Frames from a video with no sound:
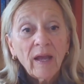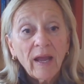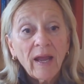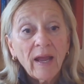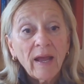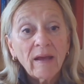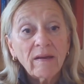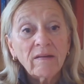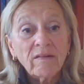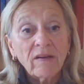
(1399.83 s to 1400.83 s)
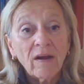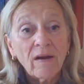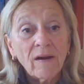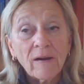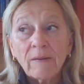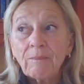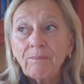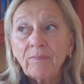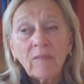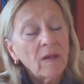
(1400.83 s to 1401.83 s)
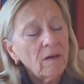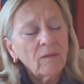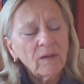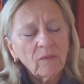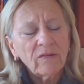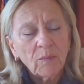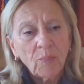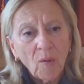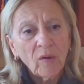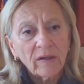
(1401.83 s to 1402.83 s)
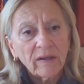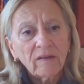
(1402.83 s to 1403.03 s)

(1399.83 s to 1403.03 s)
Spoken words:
And it was important.